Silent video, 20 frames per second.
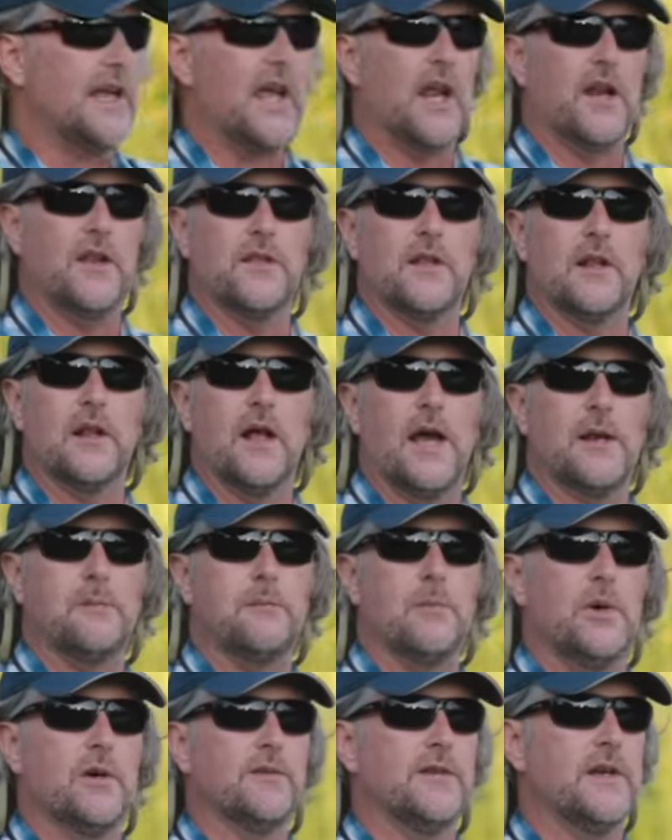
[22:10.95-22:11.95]
the end of the
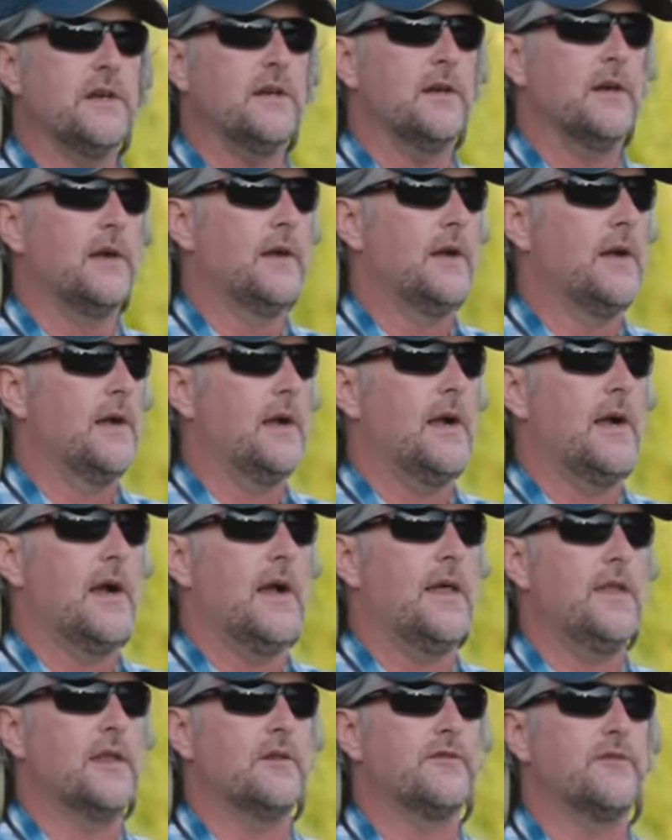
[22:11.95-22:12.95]
line moving,
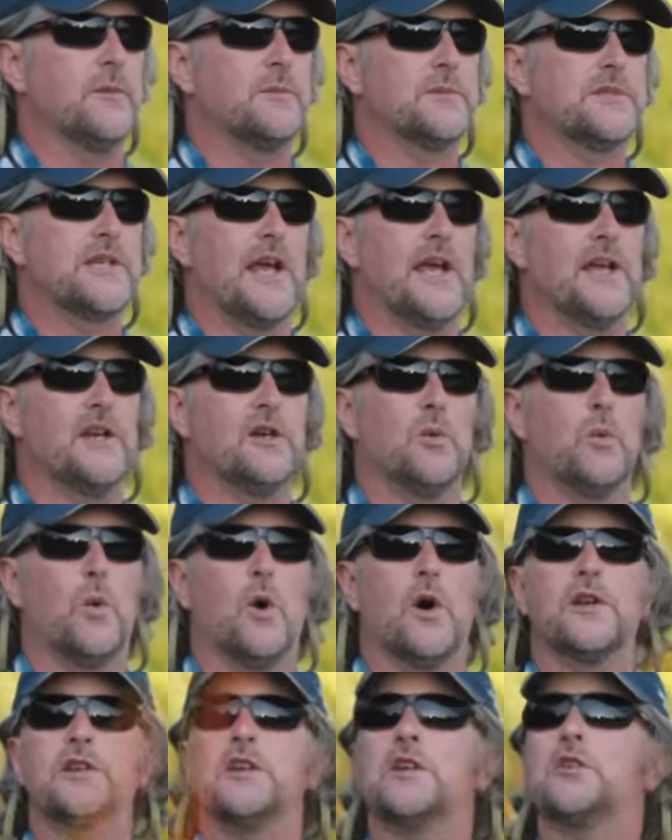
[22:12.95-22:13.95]
and then from 10 to
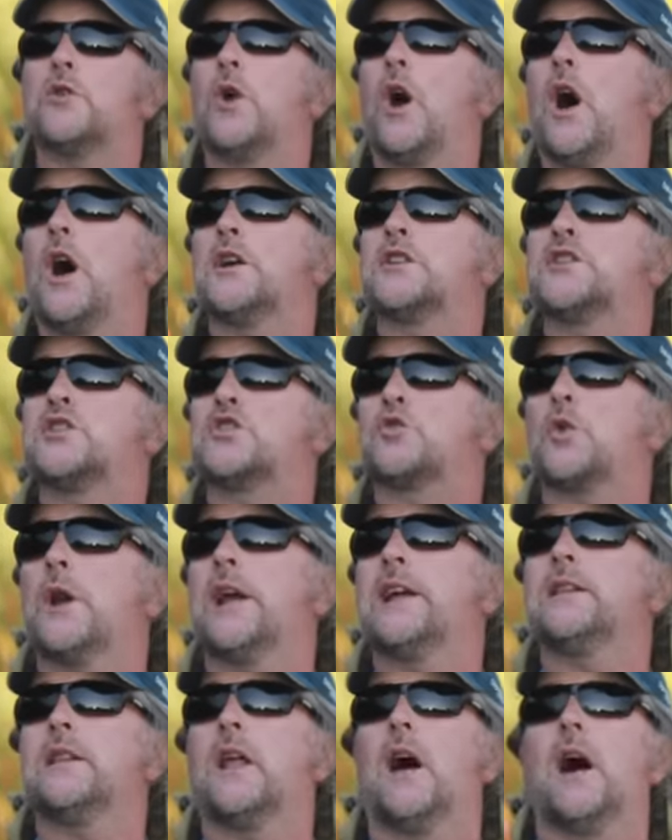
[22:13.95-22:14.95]
1, you draw a
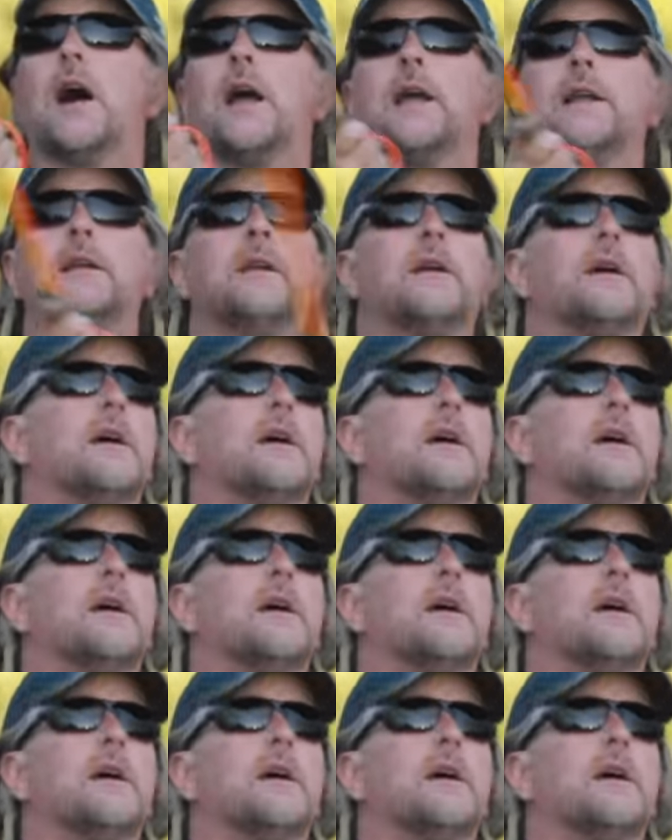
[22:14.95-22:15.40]
straight line